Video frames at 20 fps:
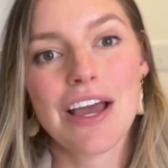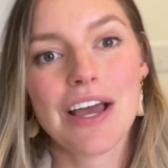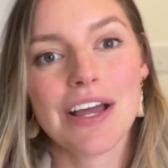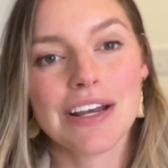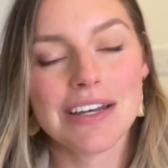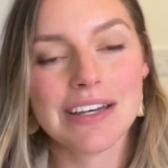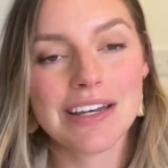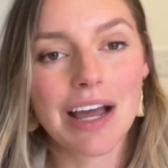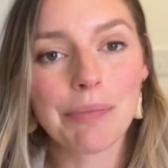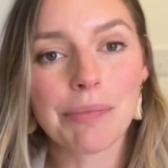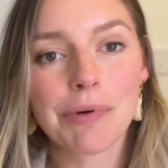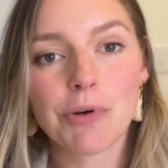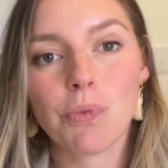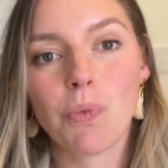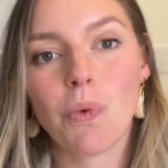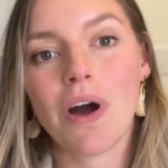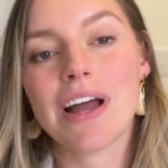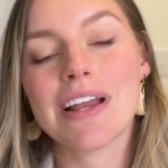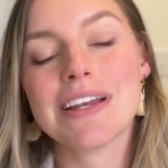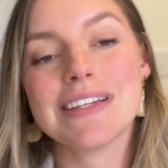Number
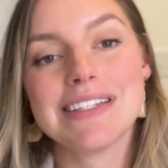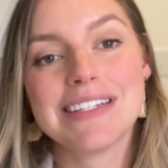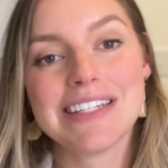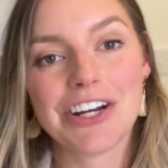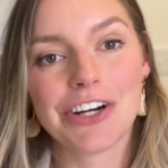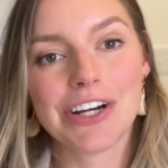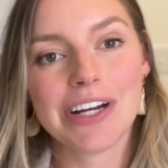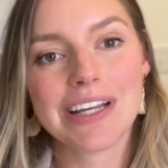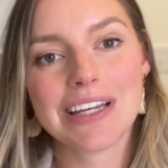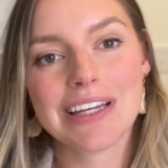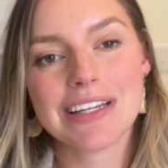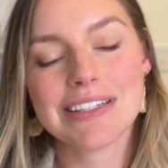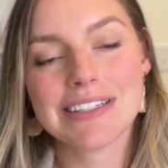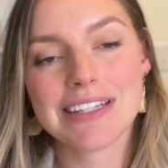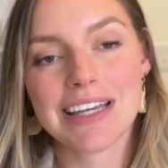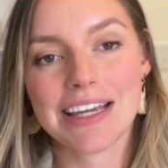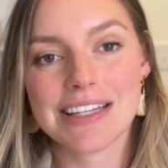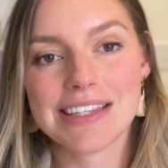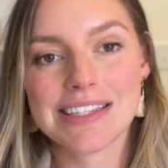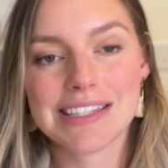one, dairy
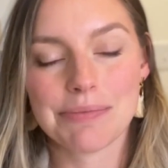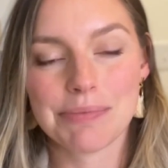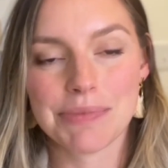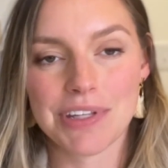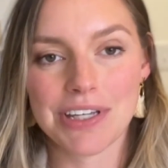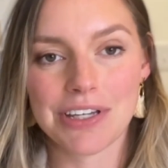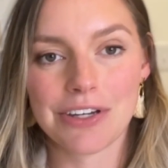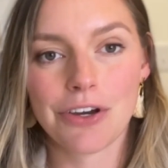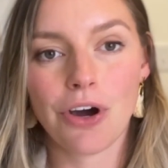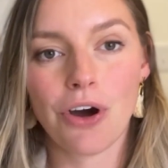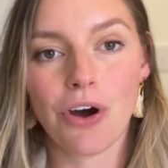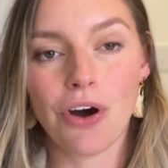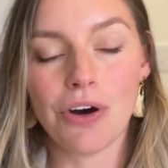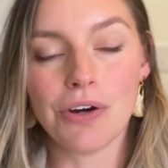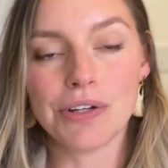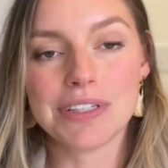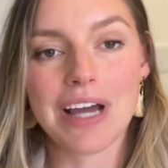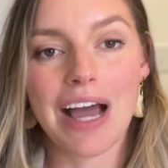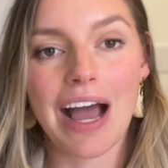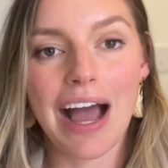contains something
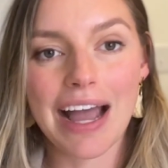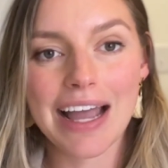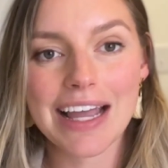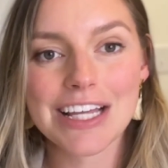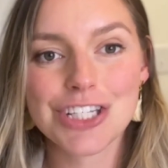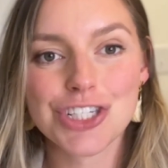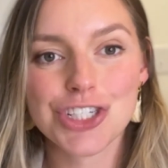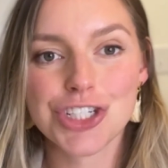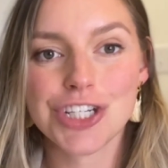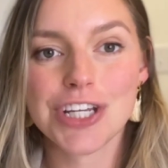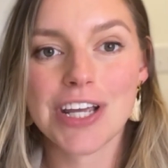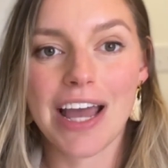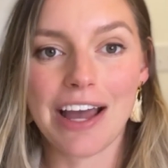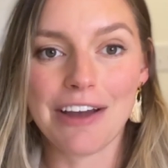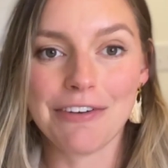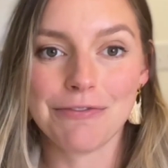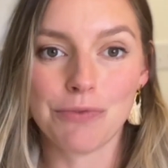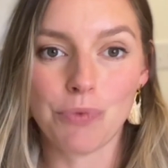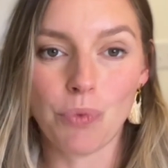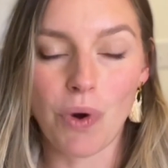called
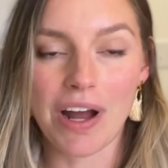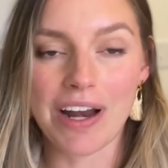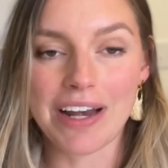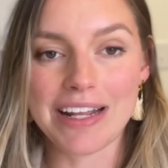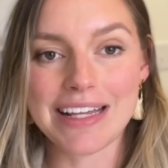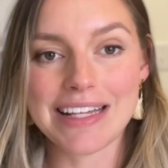IGF-1,